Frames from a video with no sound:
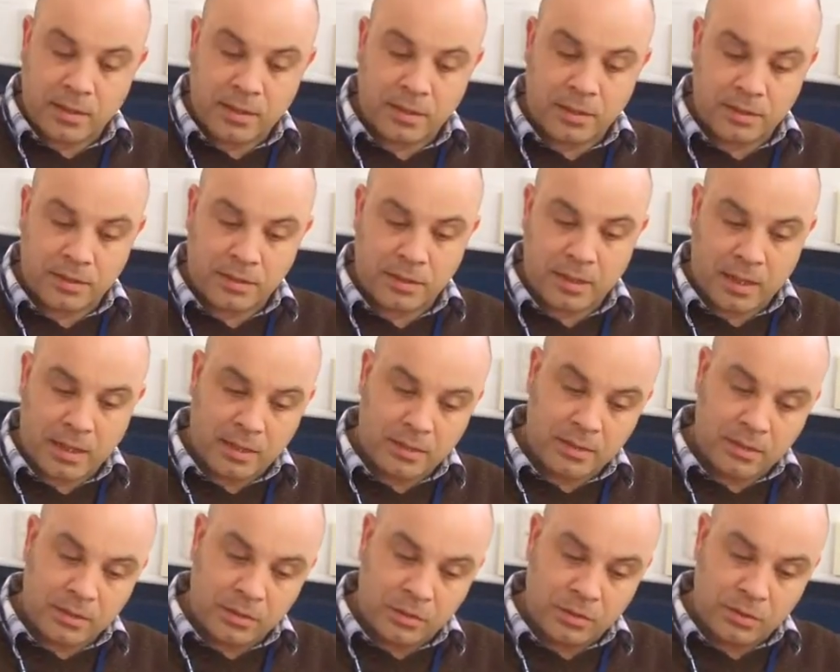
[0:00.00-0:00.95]
hydrogen
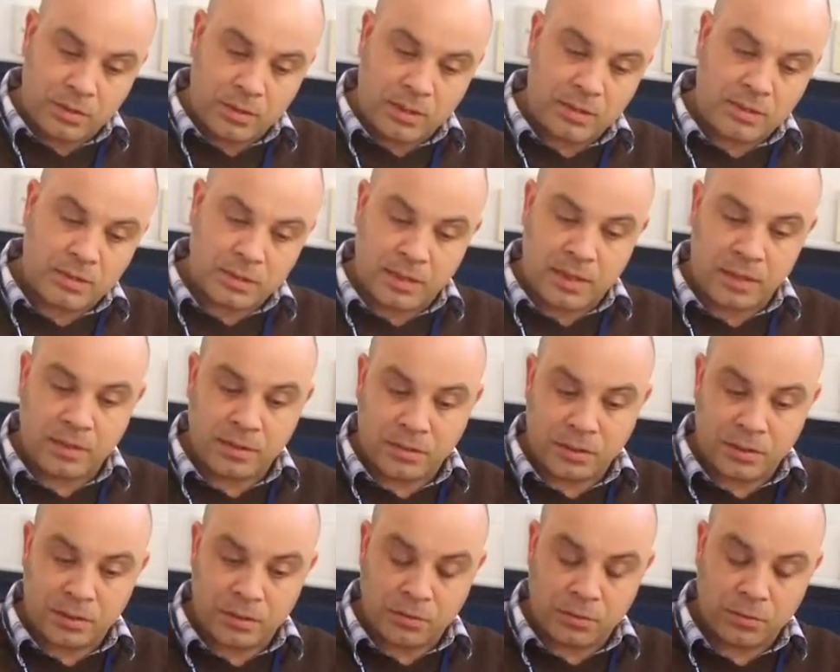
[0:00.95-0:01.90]
gas and use it as an
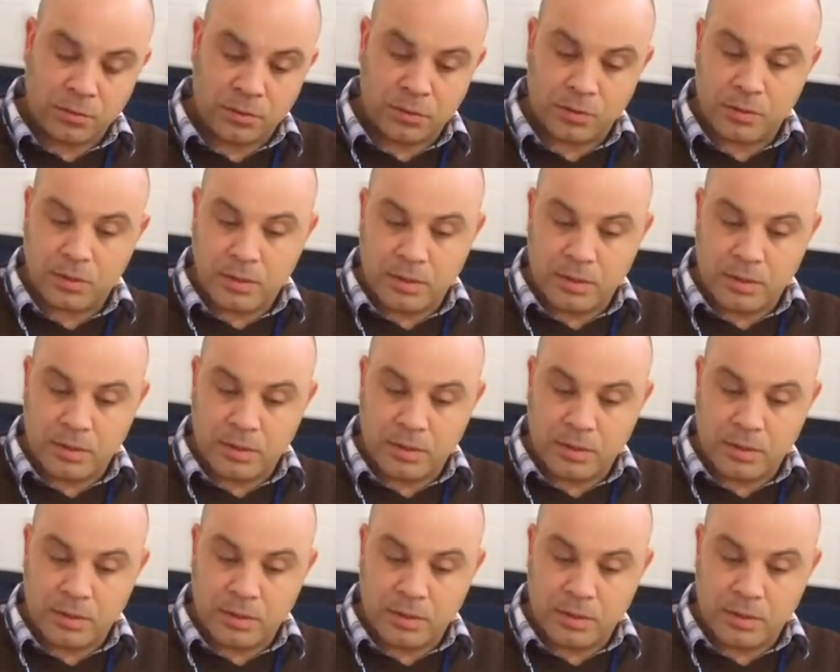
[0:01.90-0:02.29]
energy source